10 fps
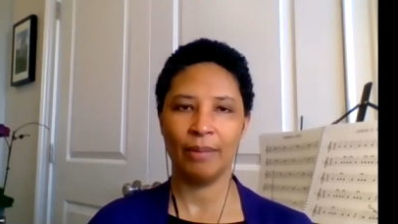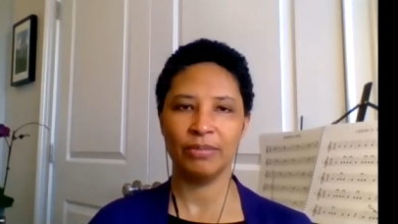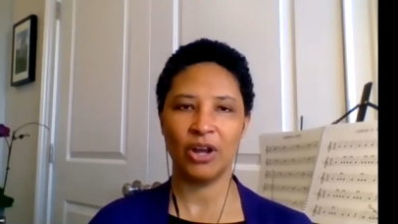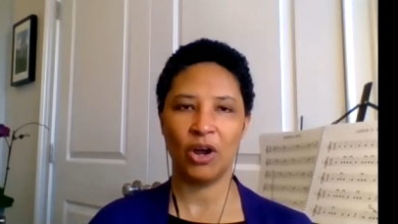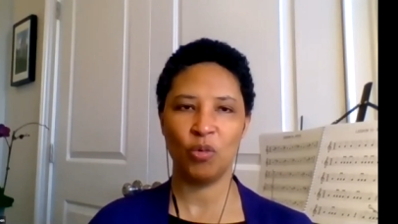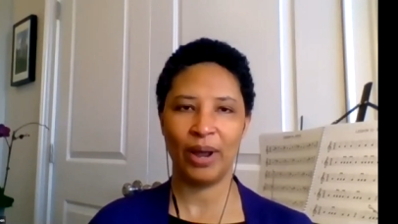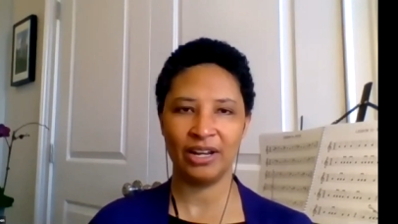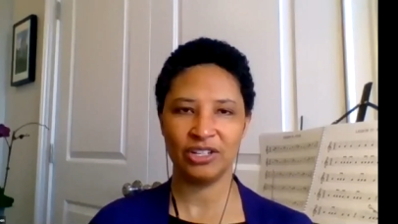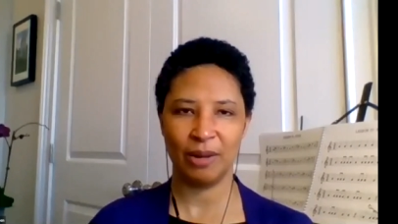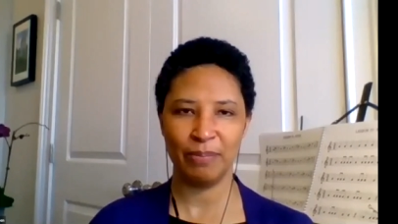Um, don't
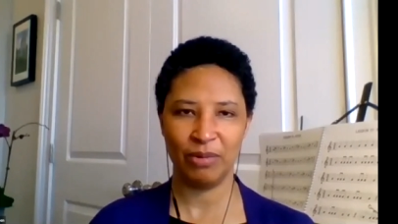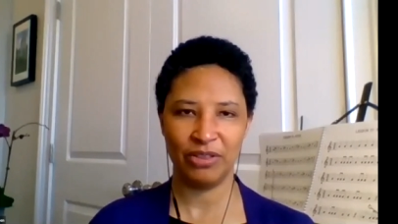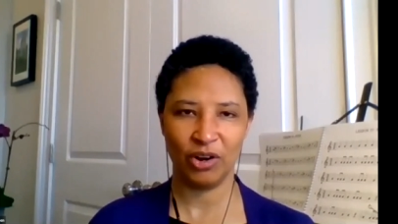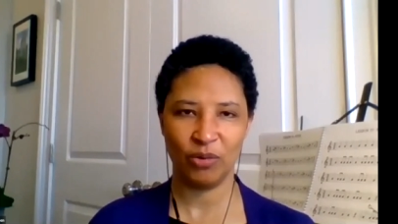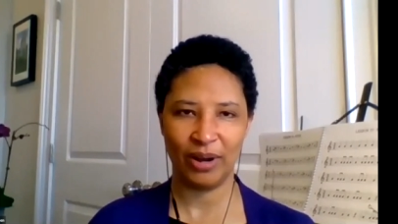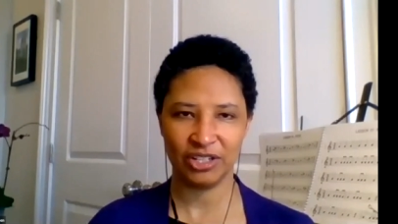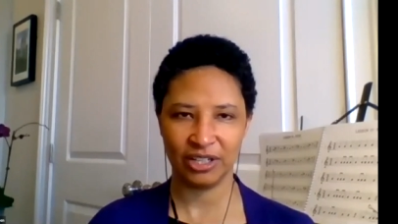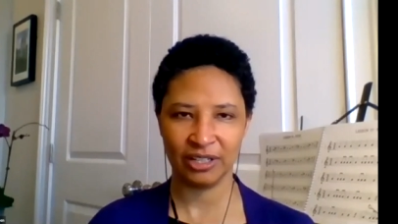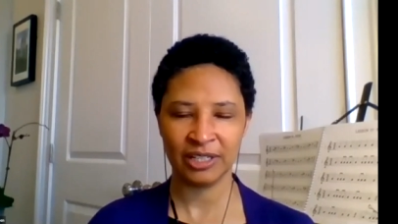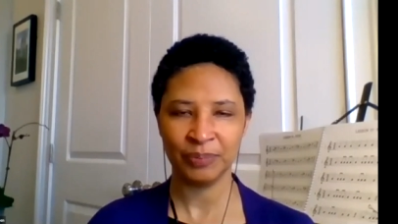wait, jump in with your
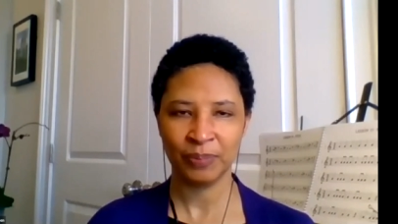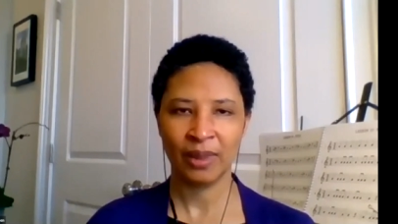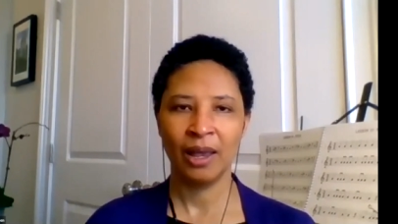questions.